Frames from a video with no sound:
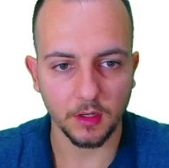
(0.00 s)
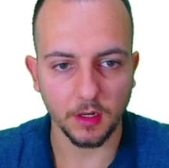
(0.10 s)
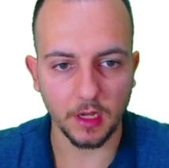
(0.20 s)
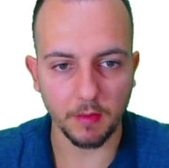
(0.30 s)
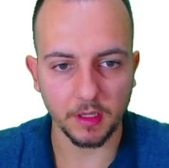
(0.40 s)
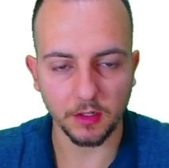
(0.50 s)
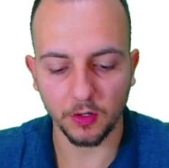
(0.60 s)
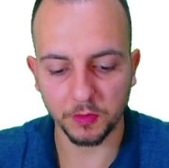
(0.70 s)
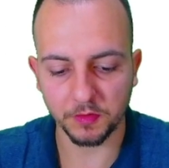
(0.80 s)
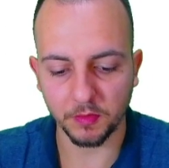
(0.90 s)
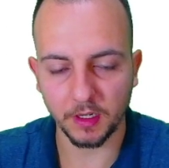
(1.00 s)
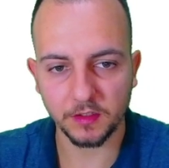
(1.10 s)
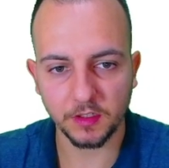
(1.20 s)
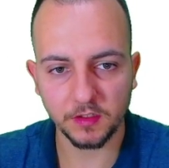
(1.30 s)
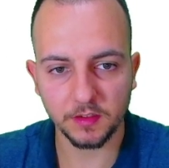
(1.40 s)
Now we can close
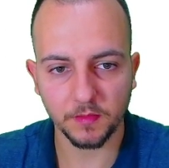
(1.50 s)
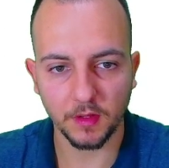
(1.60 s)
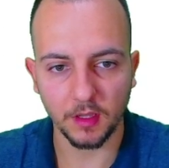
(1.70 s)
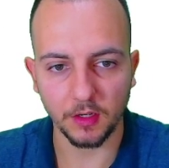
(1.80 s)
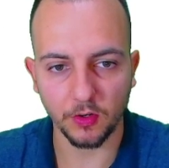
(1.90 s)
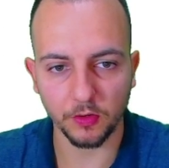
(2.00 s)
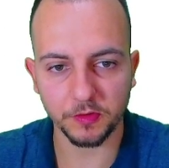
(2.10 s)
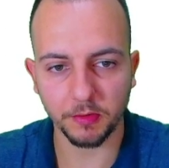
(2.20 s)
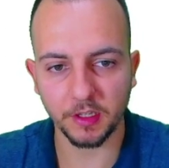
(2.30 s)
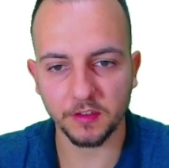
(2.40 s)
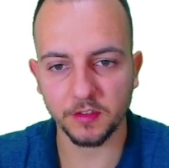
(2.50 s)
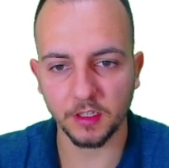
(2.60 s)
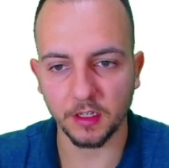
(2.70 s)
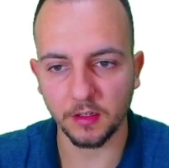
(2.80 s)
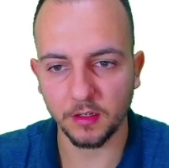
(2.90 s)
parentheses and close parentheses
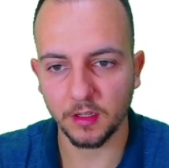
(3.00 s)
again.